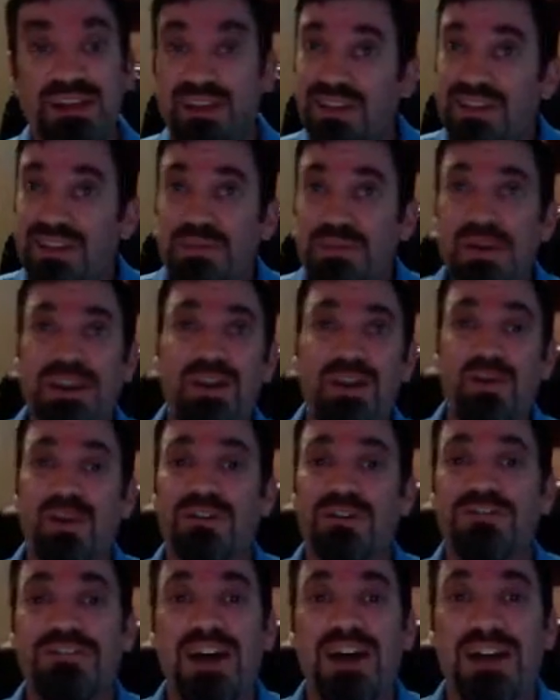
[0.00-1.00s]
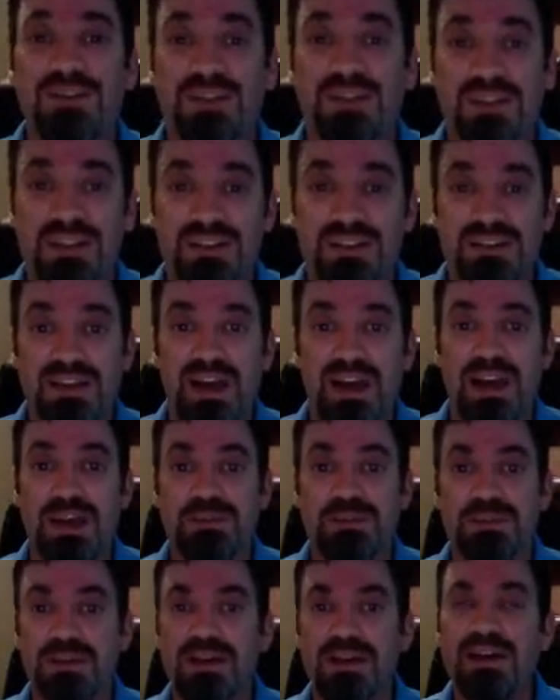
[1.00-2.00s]
Now this may go on 5 or 6
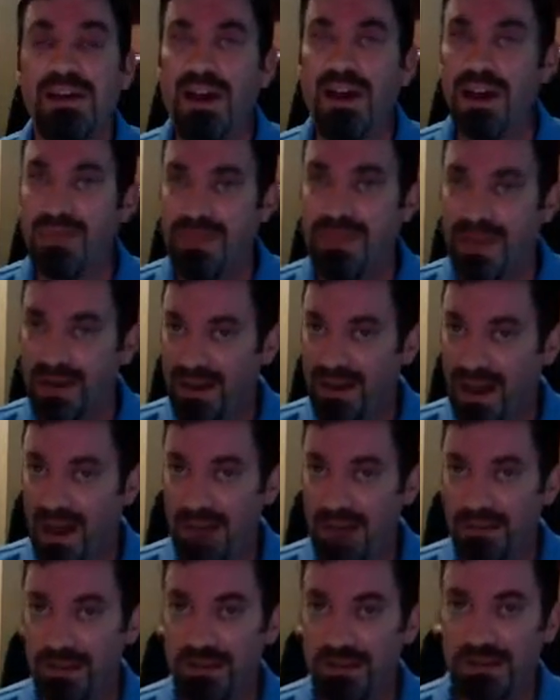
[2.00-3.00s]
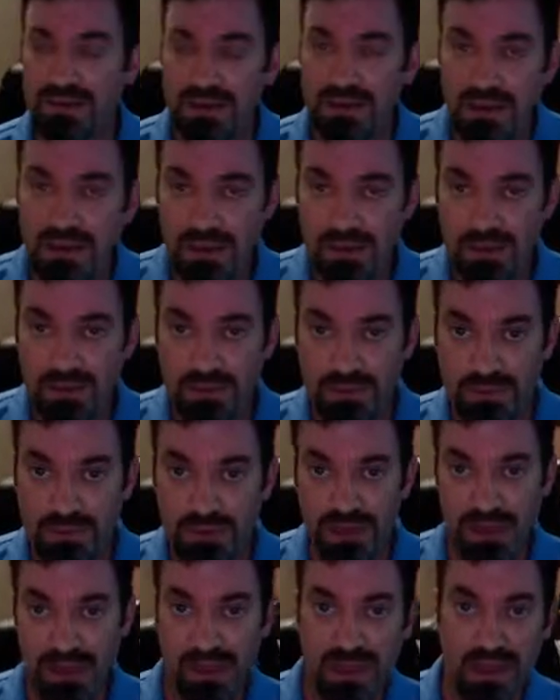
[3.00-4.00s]
times, and then it happens. She
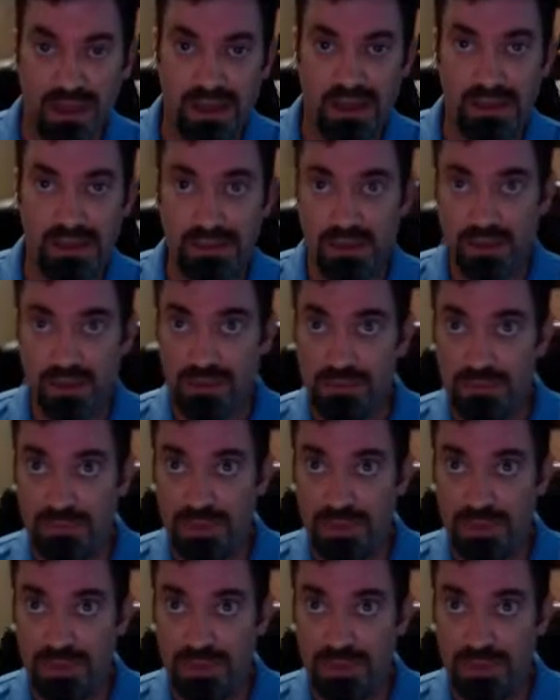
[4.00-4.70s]
plays, she